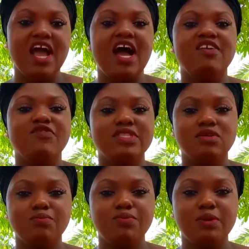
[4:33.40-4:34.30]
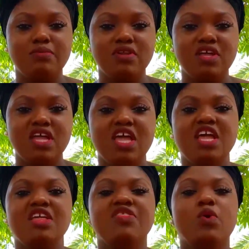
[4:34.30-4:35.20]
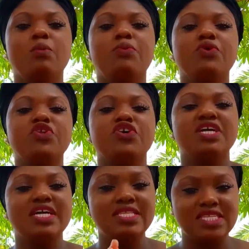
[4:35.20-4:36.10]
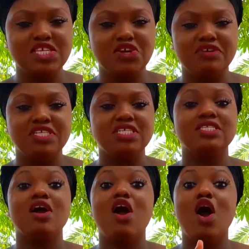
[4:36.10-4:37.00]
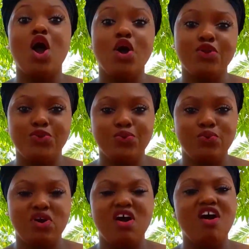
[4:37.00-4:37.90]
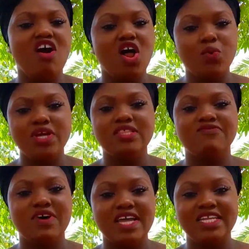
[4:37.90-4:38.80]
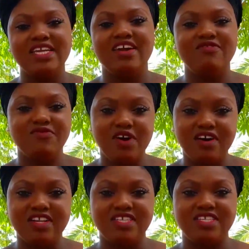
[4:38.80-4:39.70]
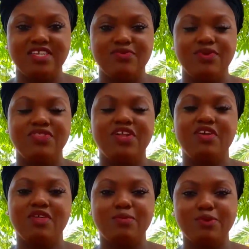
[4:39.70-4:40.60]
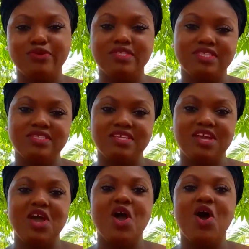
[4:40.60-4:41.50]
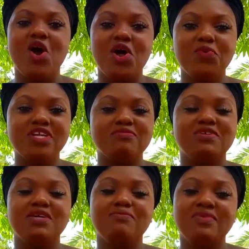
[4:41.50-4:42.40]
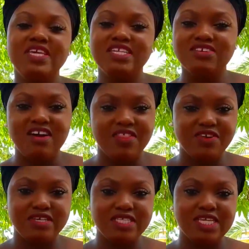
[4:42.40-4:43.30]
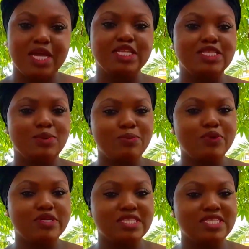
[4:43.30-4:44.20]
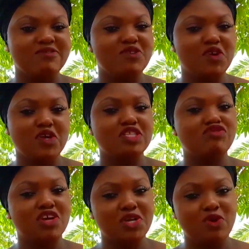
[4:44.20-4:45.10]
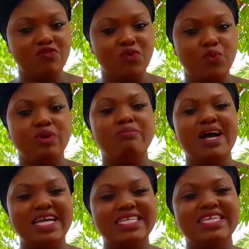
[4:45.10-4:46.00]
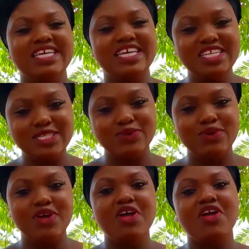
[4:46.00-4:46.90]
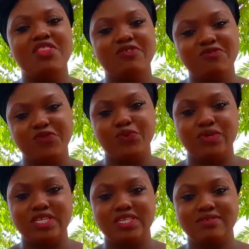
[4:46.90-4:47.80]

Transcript: And for some people, they will put their insecurities on you, always finding a fault with another person, always being mean to others. And some persons, if they're not strong enough, will bite into the fruit.